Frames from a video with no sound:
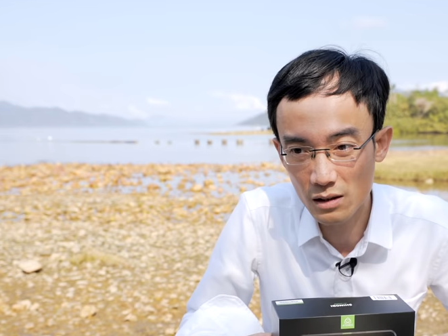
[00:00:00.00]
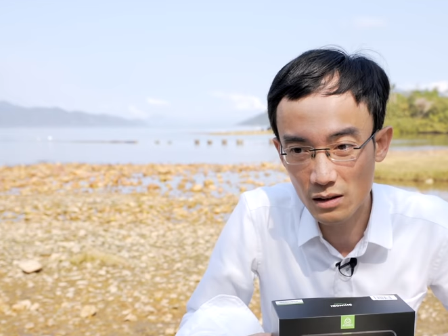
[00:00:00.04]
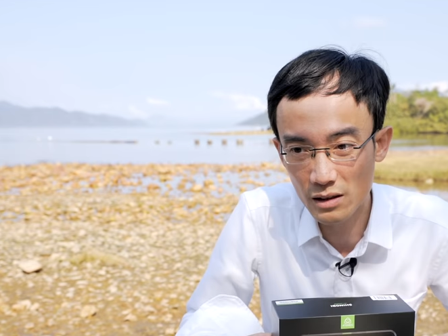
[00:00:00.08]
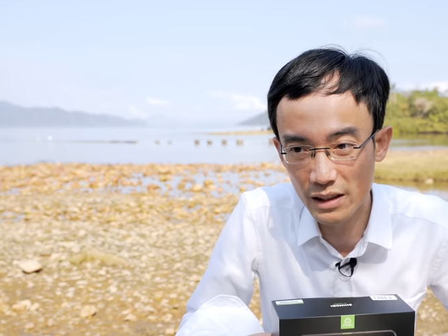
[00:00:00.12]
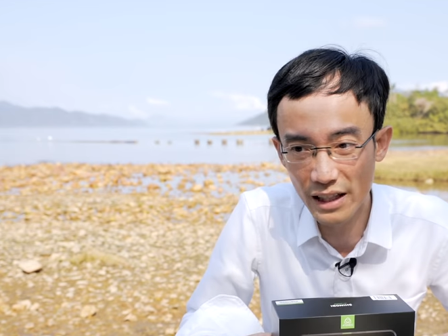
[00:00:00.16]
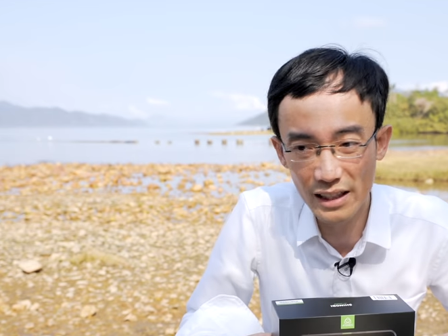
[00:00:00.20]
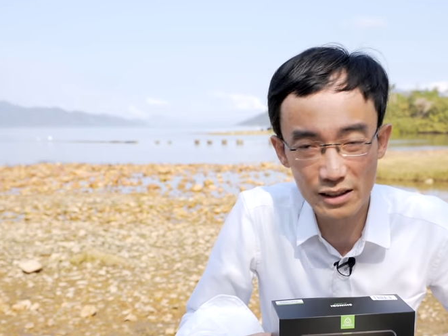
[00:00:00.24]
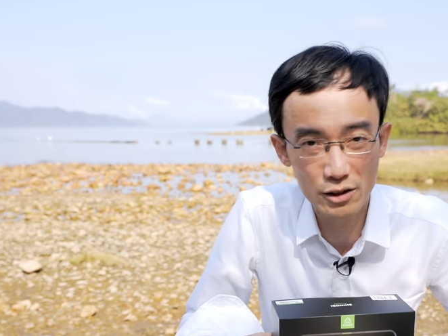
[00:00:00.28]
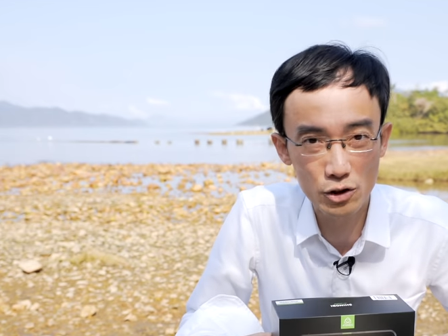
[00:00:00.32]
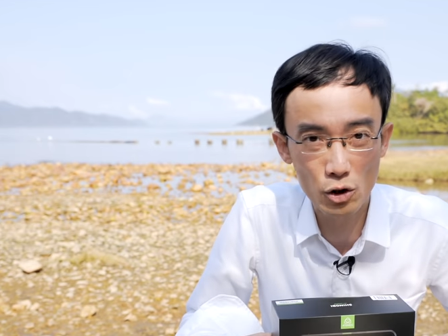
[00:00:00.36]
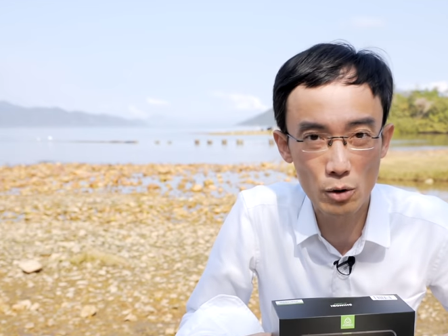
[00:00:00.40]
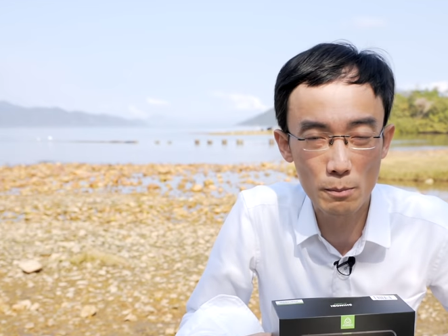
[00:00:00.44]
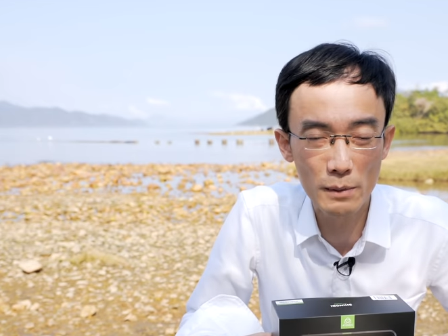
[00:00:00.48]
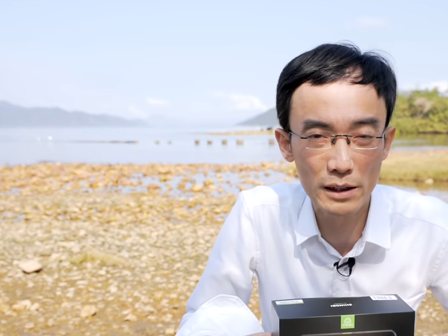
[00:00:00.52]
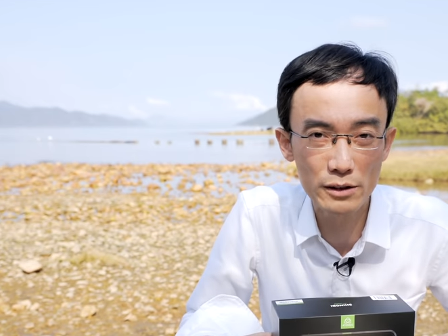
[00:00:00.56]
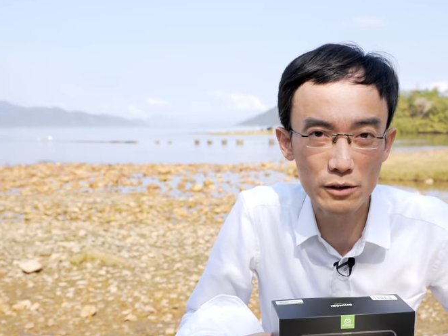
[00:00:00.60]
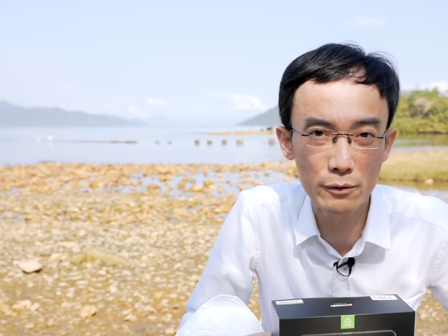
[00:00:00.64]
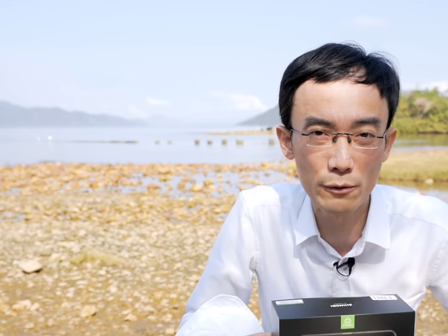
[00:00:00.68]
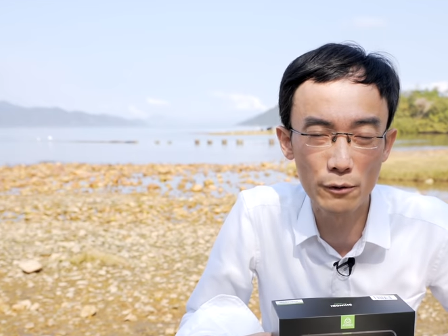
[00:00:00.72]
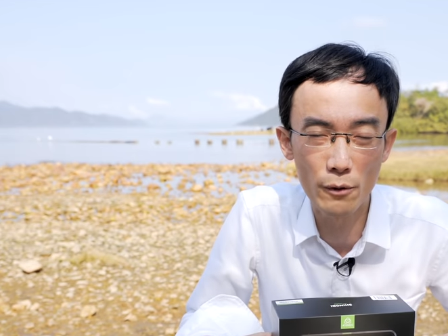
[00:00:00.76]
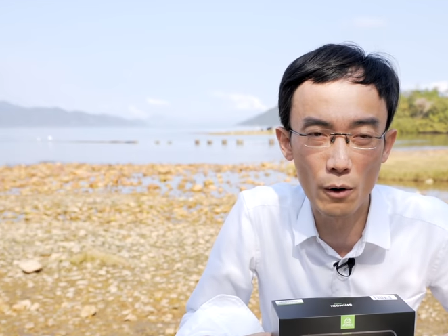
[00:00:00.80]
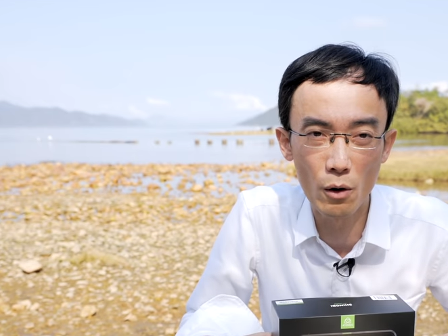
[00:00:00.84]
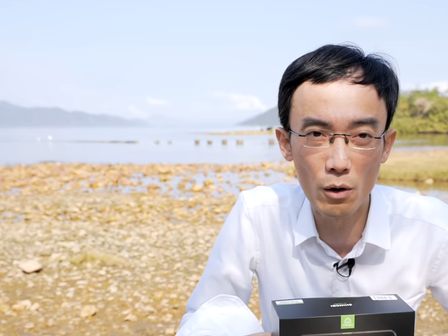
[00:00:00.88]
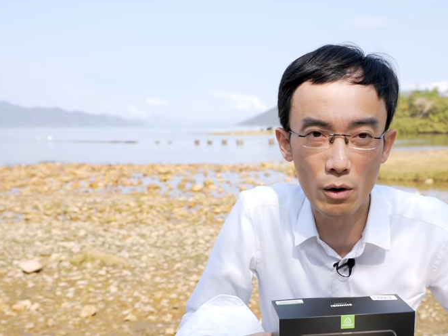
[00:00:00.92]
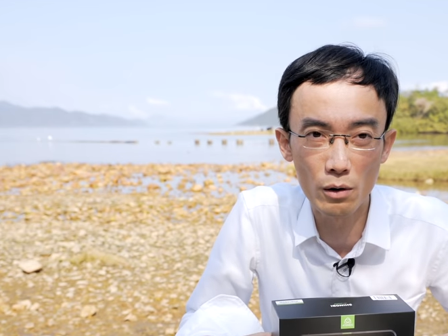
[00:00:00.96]
Yeah, so much
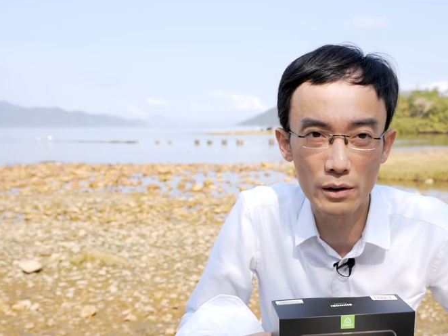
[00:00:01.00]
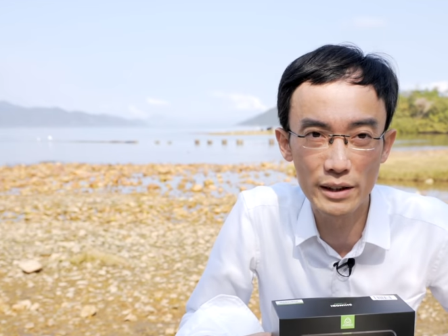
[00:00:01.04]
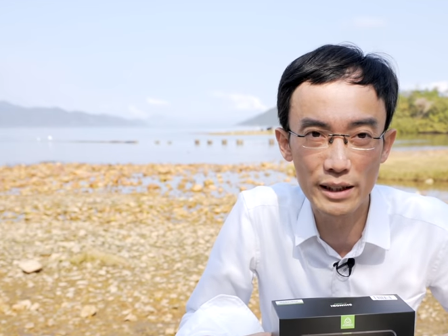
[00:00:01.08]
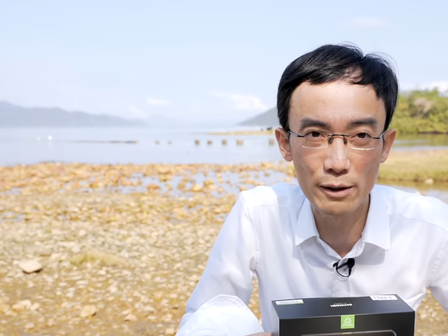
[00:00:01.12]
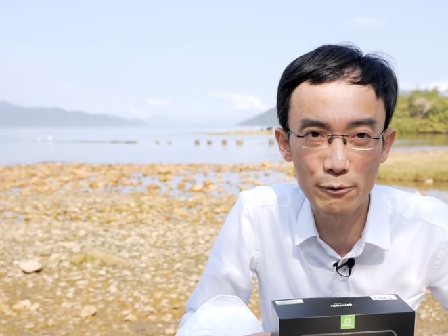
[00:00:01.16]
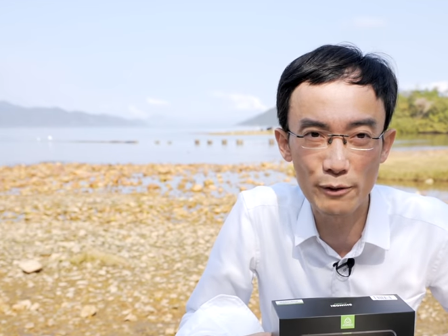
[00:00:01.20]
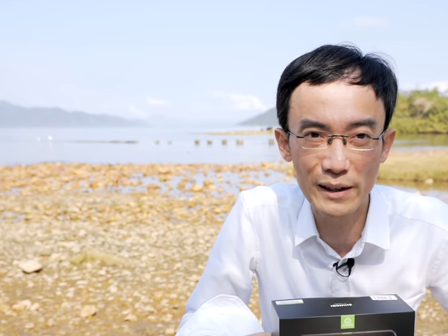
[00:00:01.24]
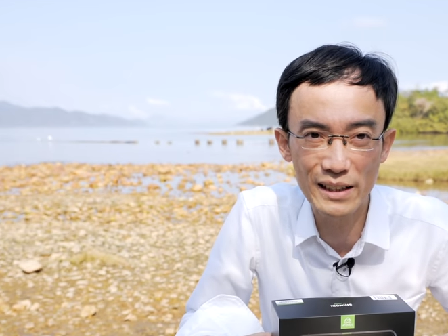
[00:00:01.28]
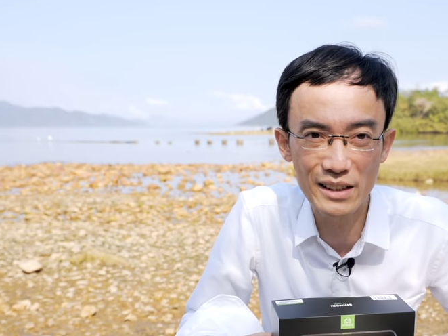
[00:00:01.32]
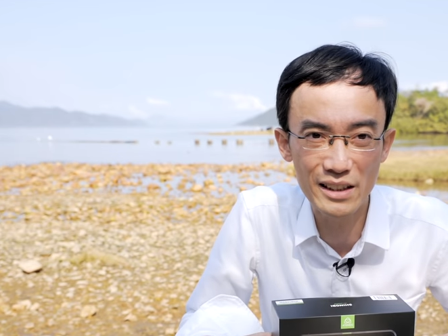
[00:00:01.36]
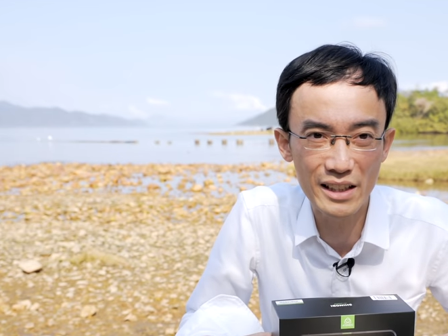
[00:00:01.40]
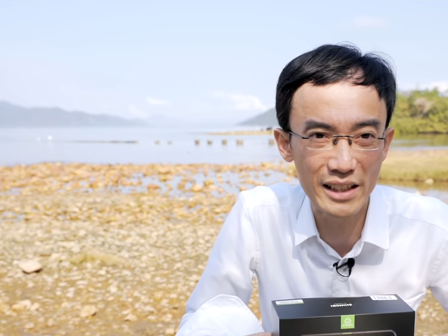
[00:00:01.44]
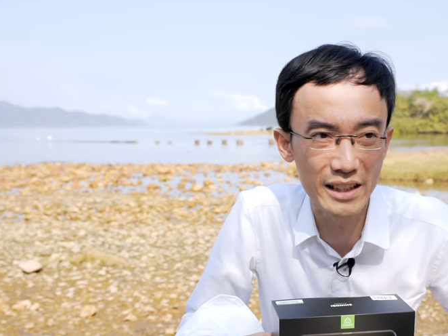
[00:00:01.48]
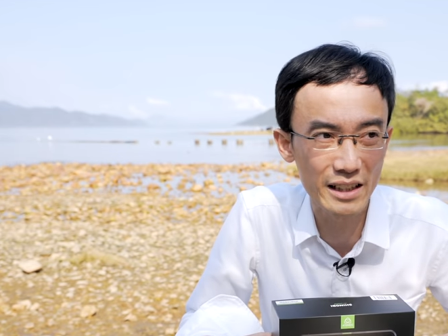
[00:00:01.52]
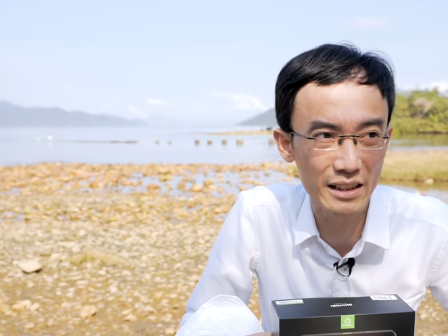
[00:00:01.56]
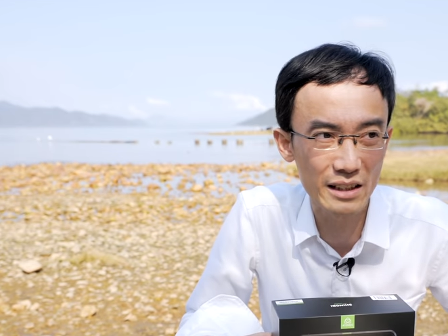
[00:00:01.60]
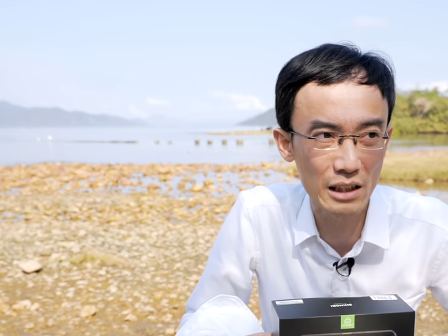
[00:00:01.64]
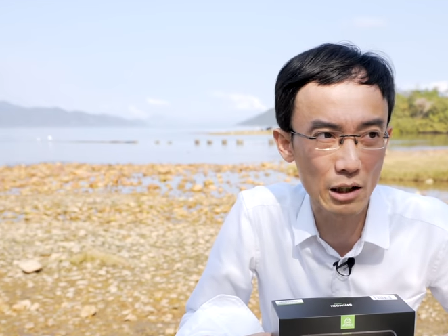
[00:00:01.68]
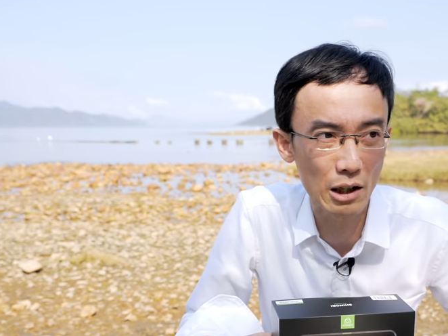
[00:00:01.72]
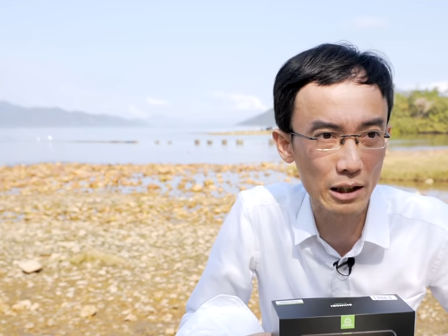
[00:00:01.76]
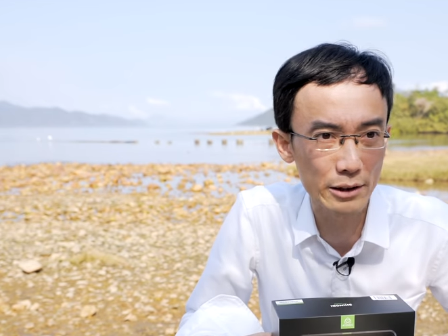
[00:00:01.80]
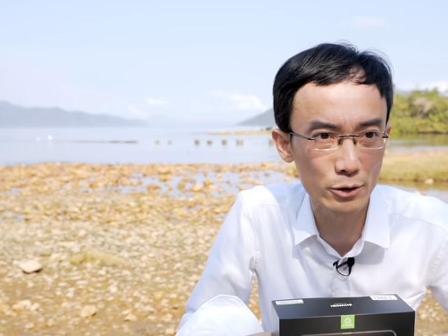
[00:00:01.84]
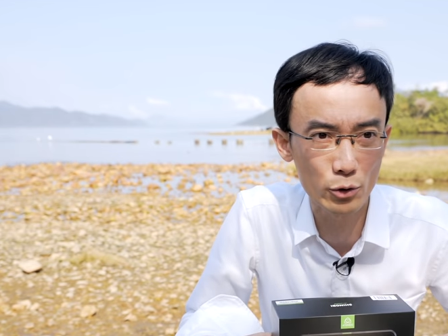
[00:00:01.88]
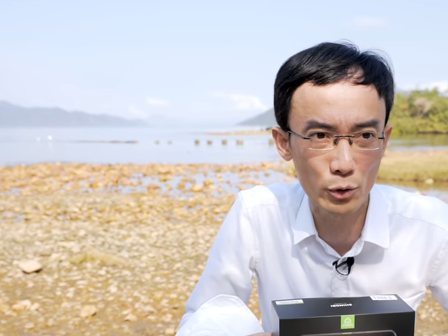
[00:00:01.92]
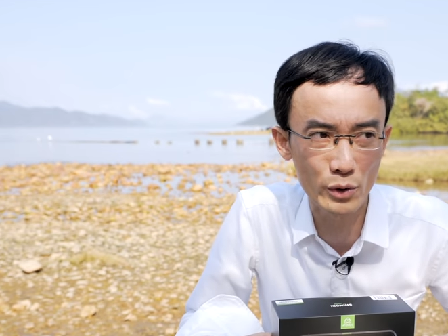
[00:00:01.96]
for living in
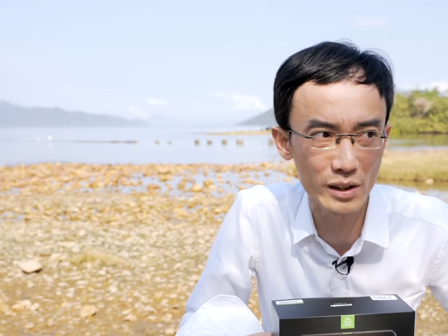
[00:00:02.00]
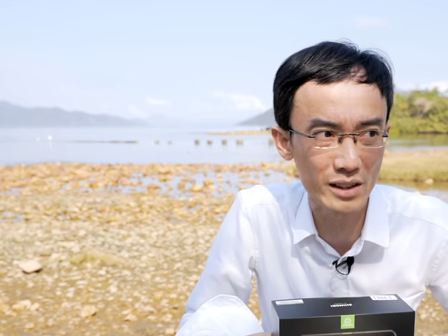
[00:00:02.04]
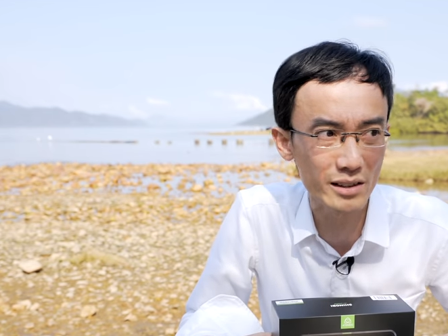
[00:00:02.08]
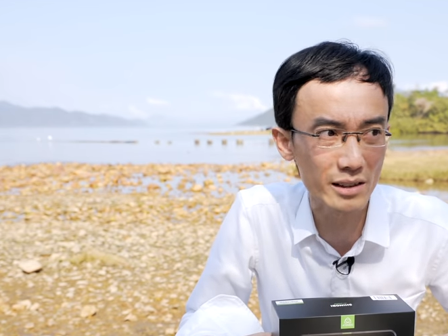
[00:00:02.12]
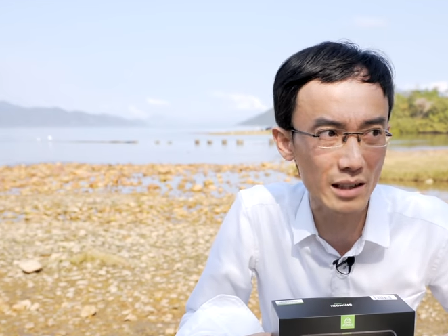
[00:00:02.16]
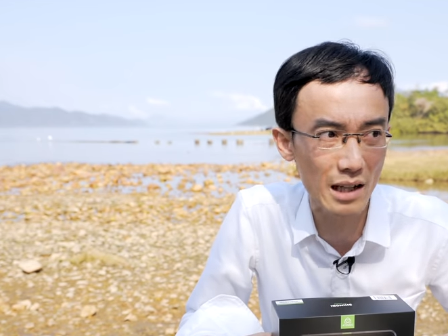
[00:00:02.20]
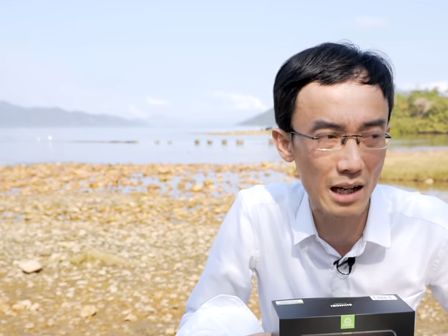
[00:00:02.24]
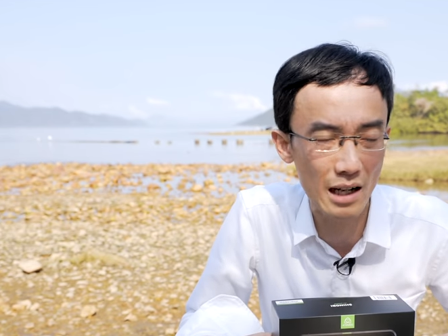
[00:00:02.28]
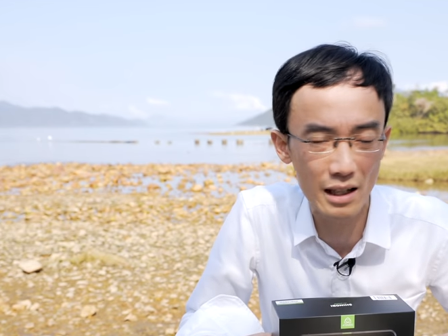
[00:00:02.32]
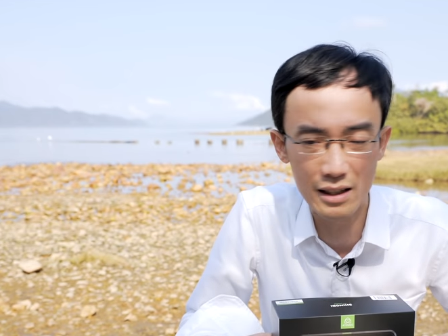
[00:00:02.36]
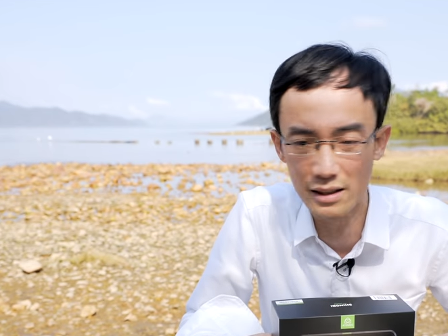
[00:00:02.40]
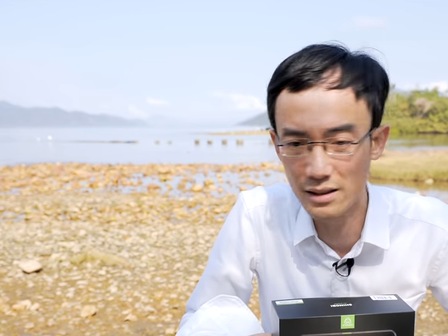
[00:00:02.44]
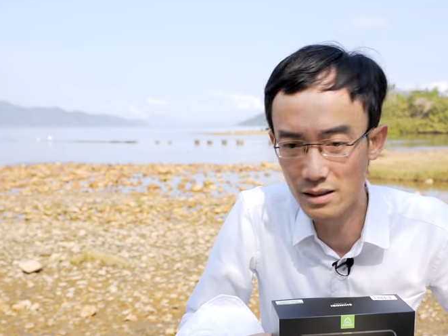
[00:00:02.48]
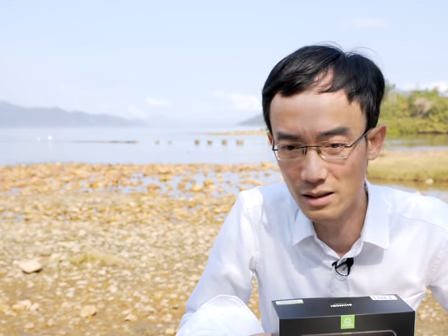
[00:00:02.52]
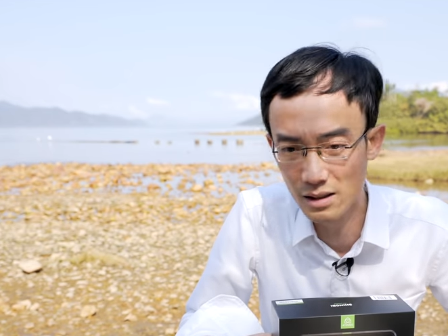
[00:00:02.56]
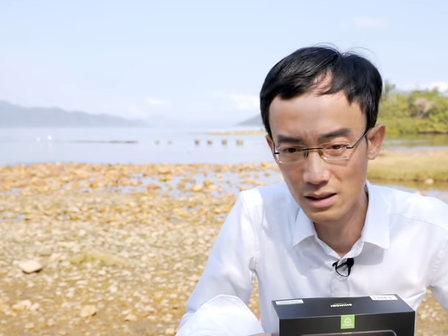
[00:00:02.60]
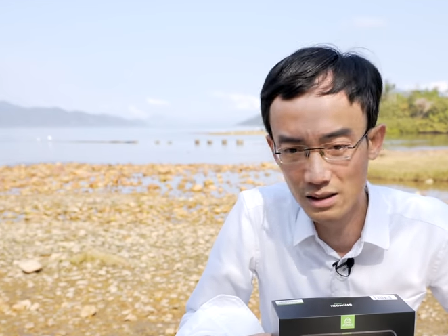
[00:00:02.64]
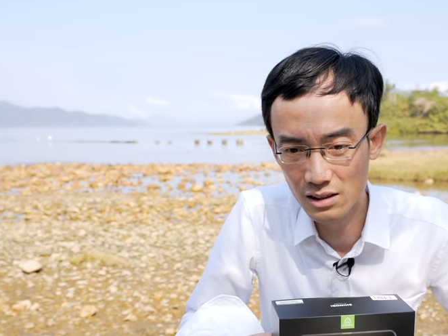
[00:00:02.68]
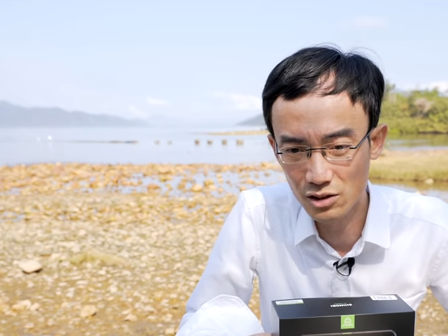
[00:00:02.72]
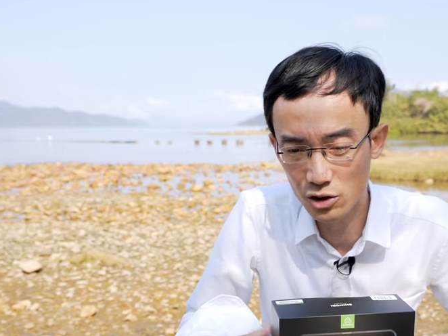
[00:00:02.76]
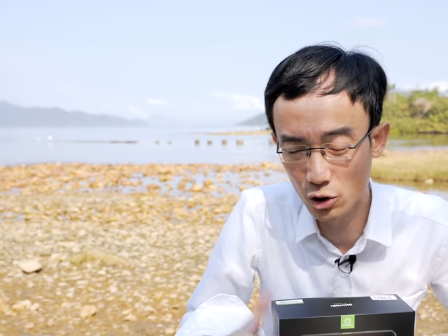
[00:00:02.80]
countryside.